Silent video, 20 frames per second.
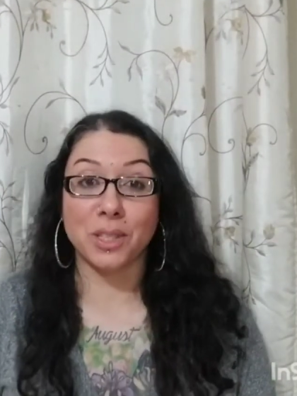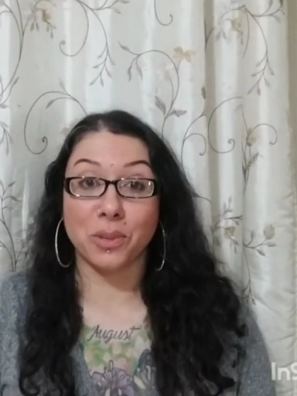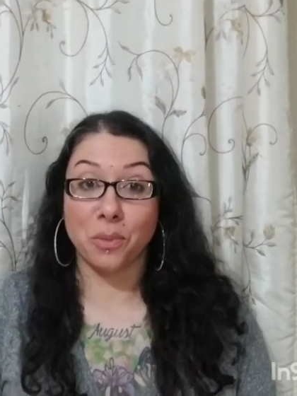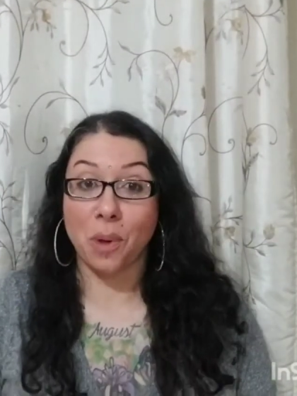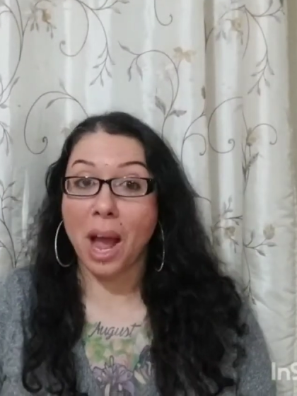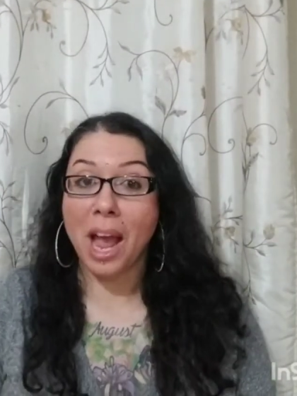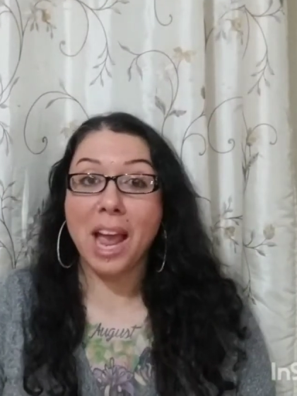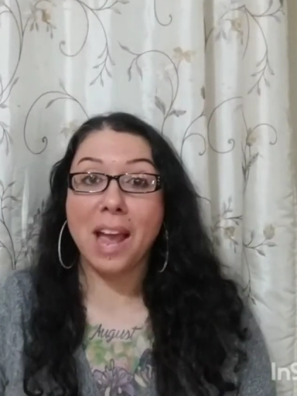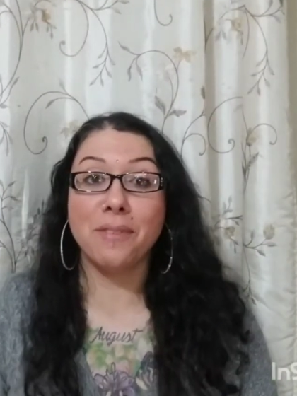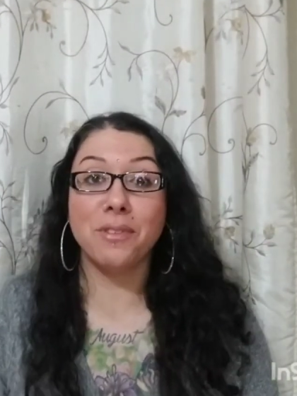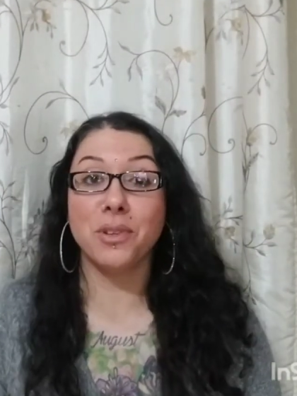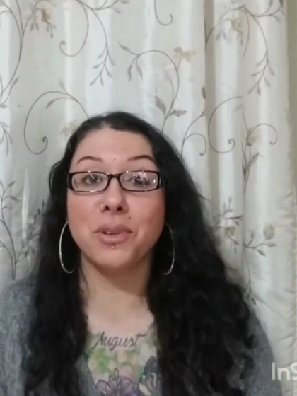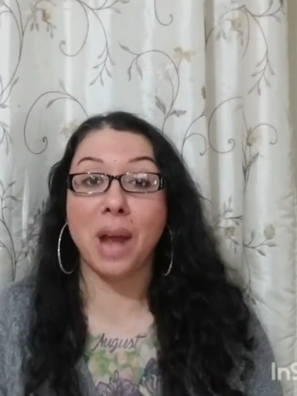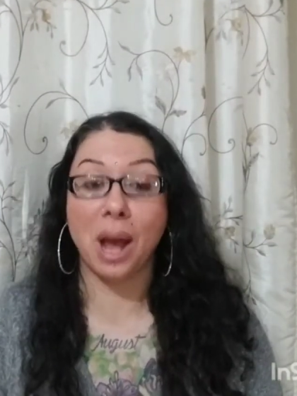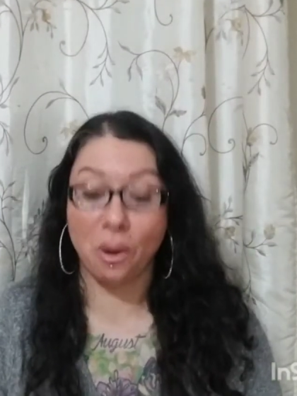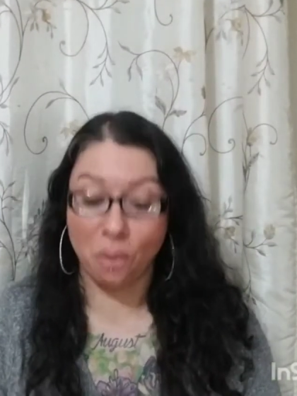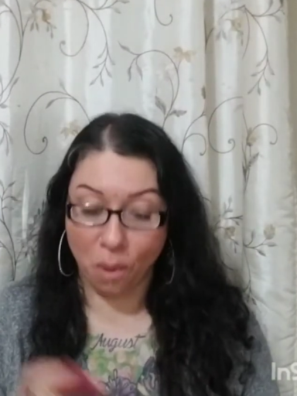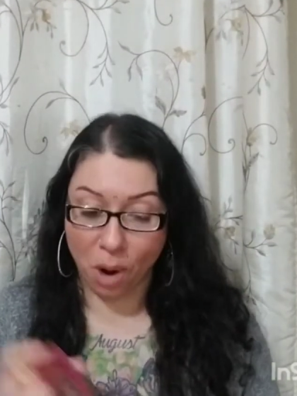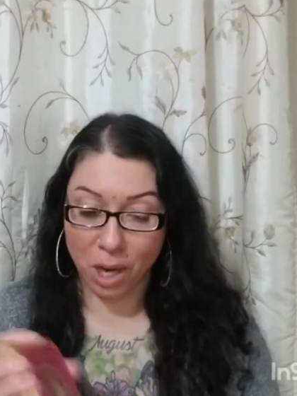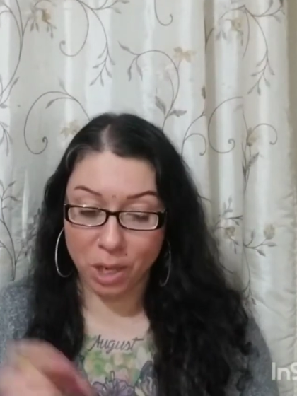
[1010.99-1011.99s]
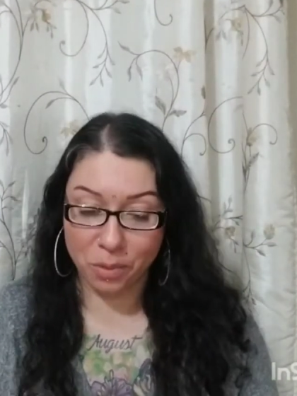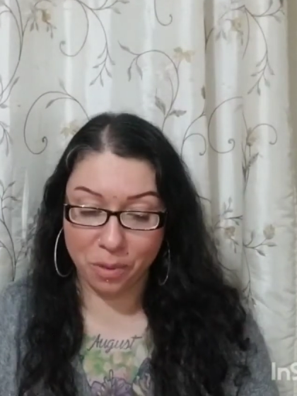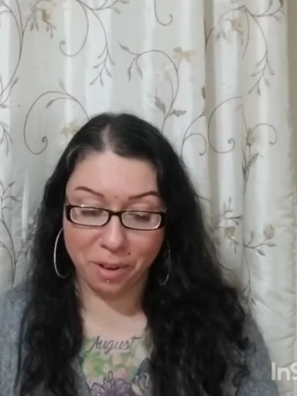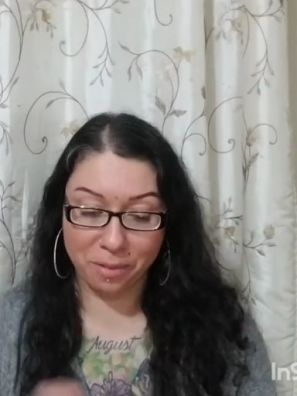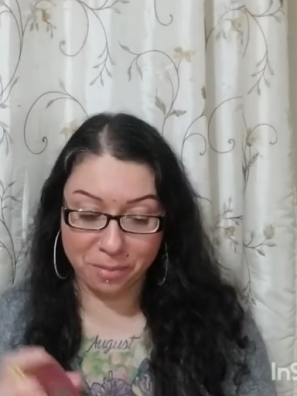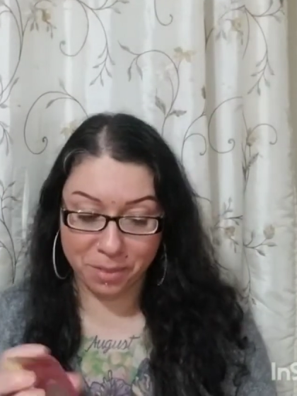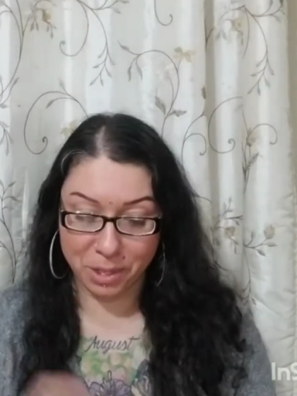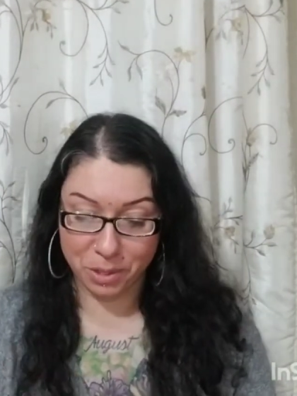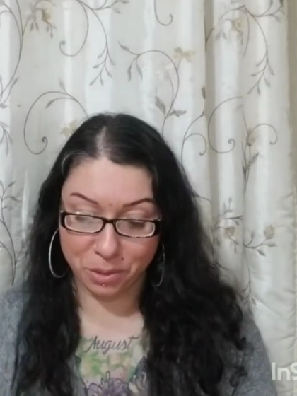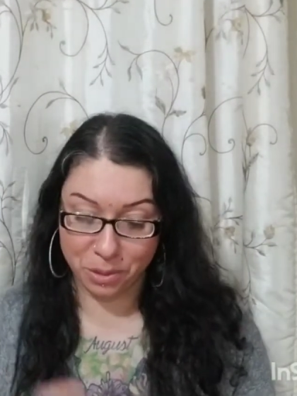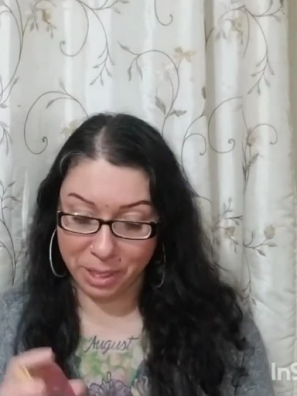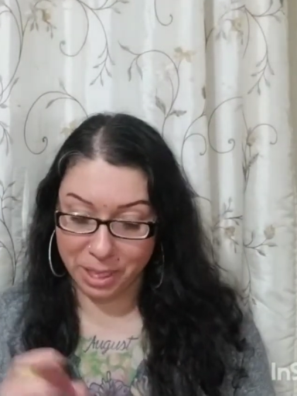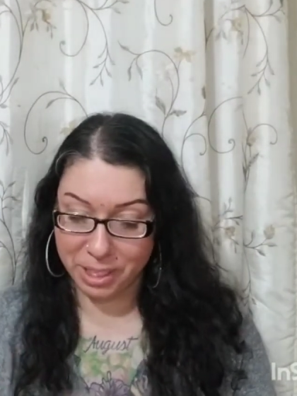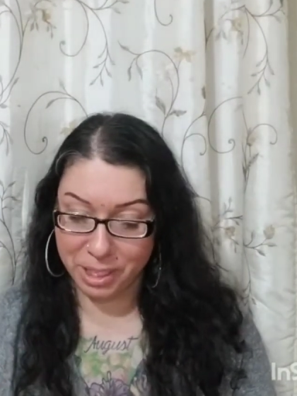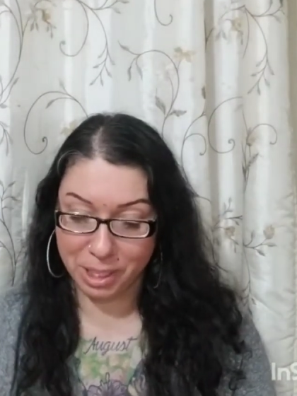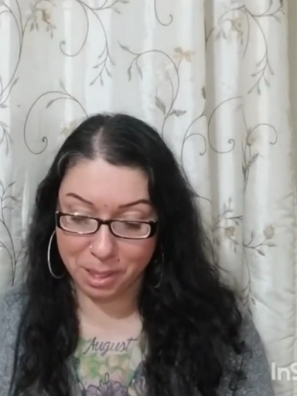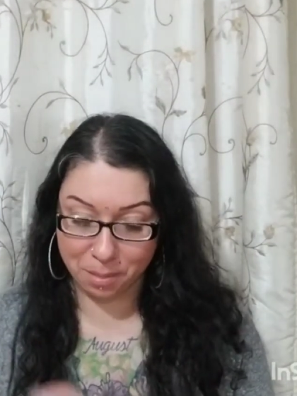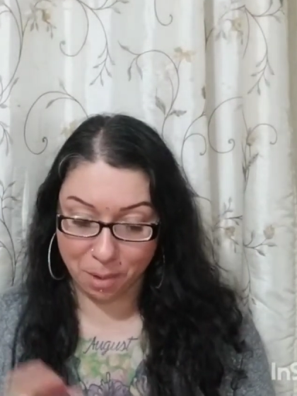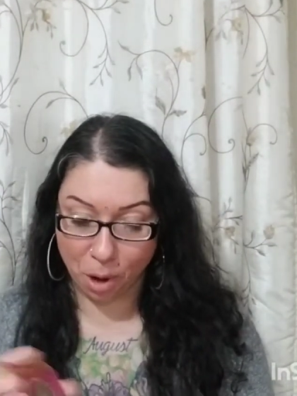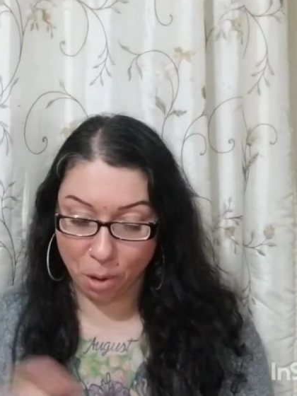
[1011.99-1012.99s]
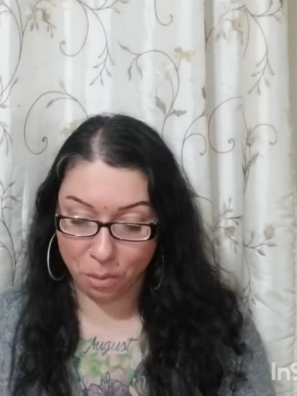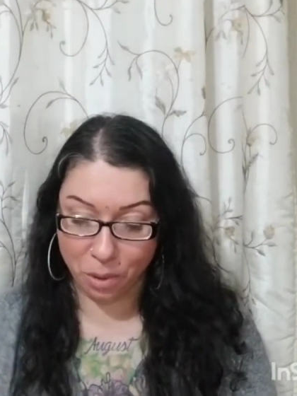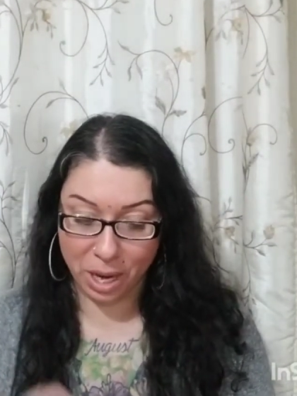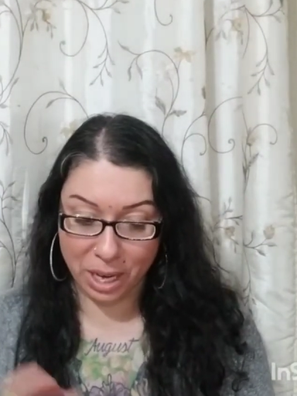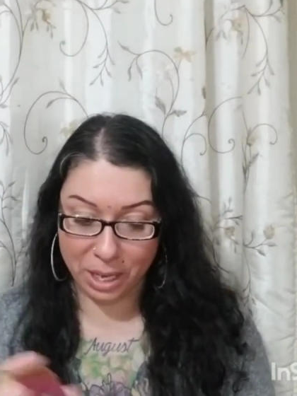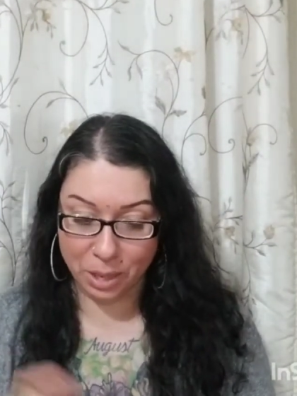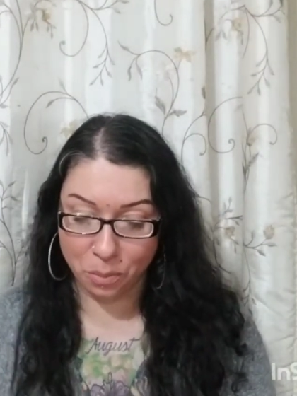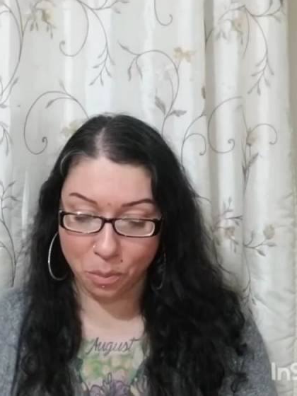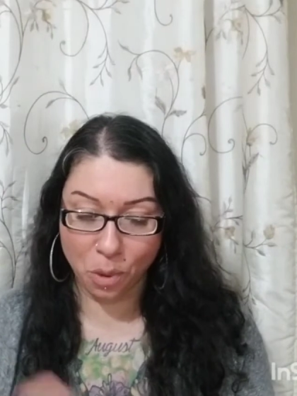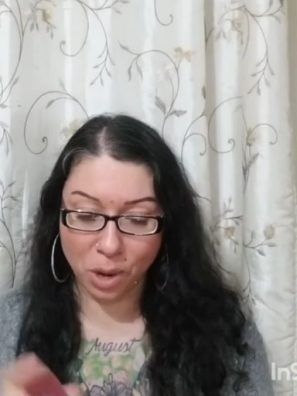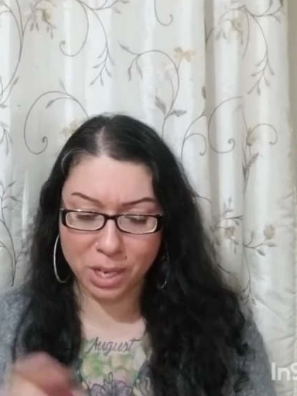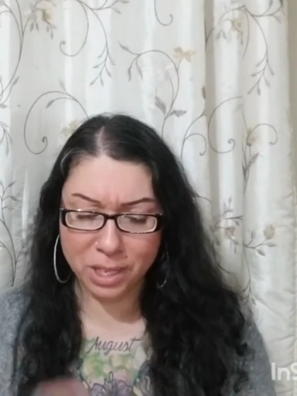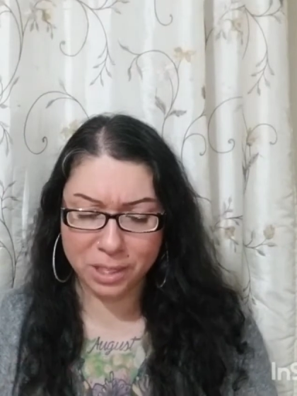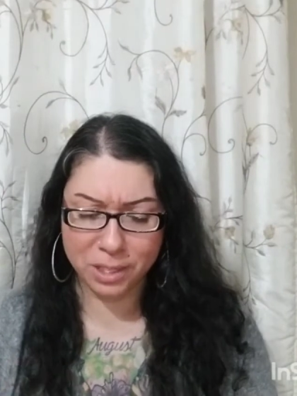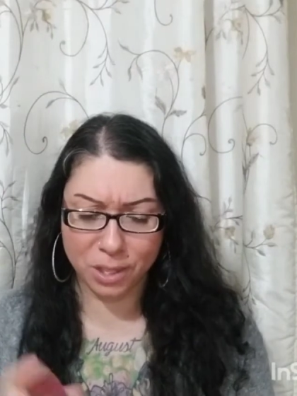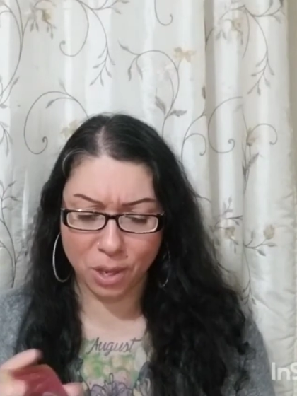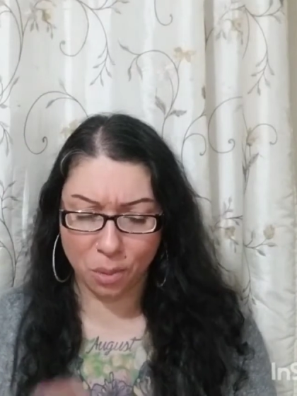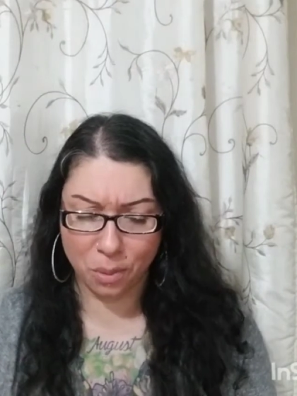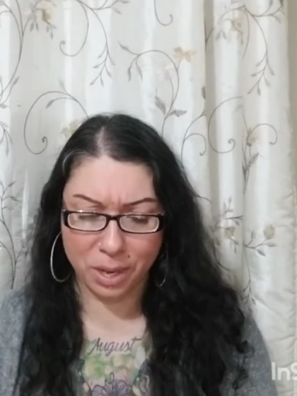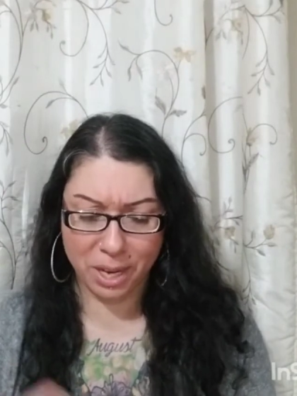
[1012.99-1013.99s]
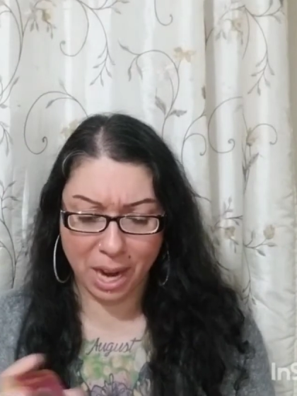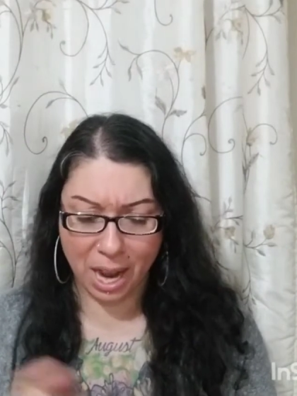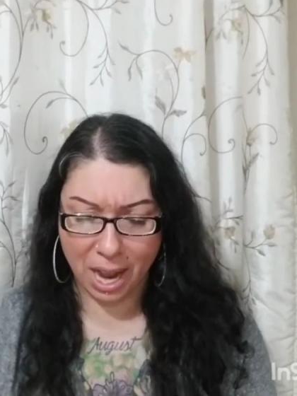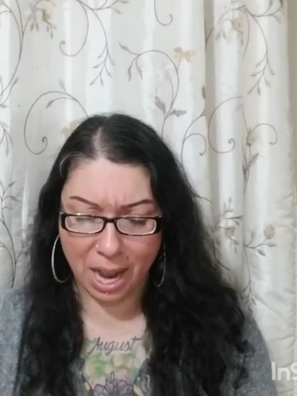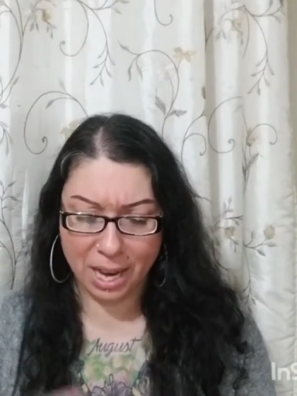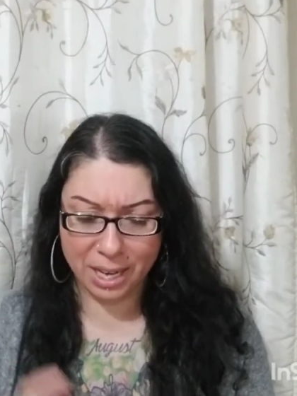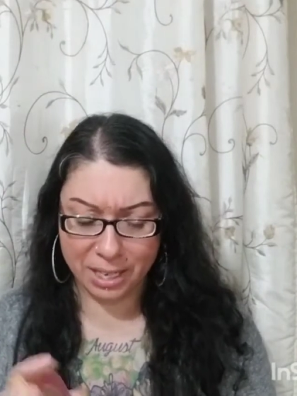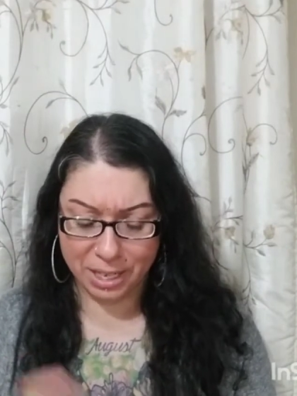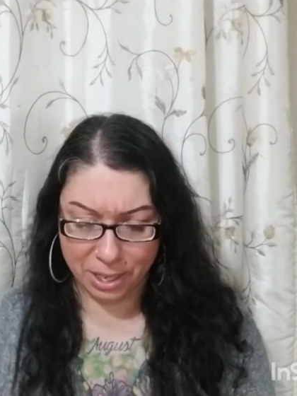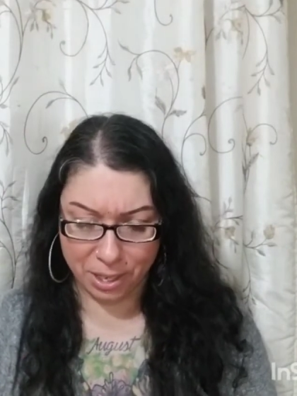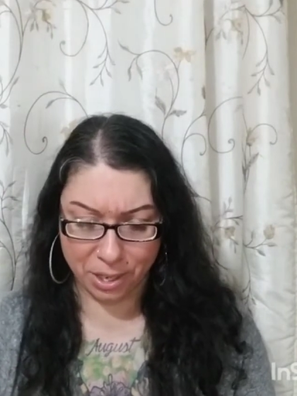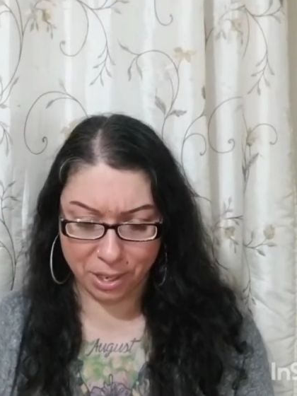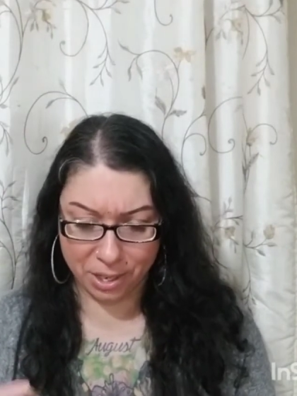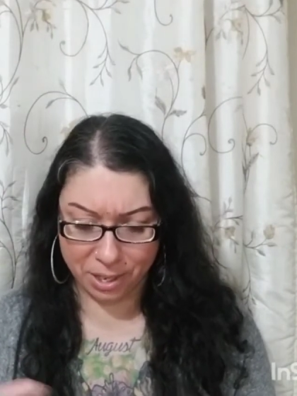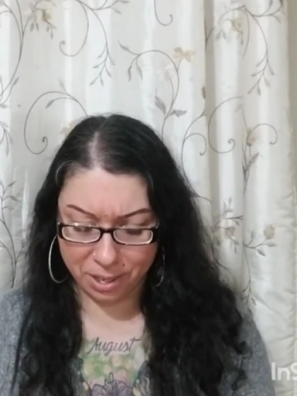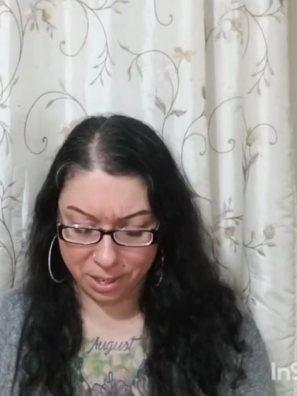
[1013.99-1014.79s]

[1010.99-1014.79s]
Why have you not walked away from this relationship already? What is going on here?